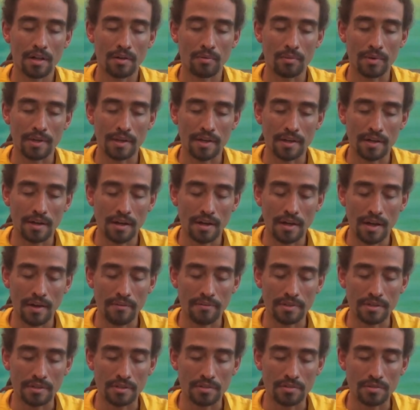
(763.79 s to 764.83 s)
We cannot have
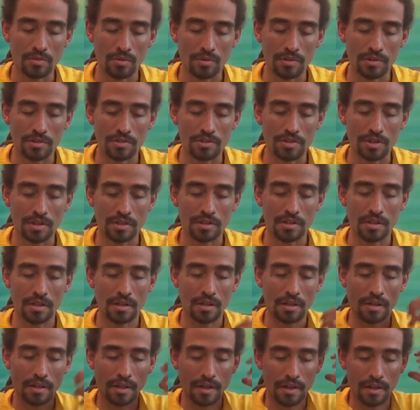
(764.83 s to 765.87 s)
a distorted chitta,
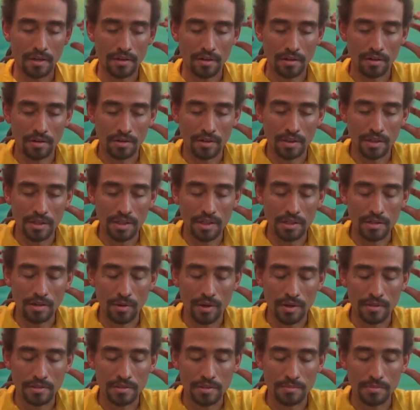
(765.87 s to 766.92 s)
and our ego
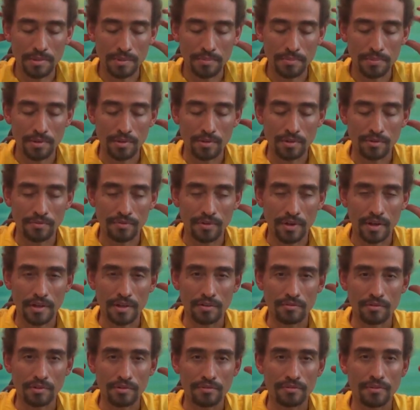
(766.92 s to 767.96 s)
has to be purified
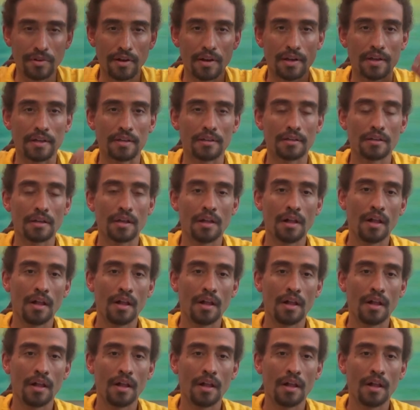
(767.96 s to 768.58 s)
and refined.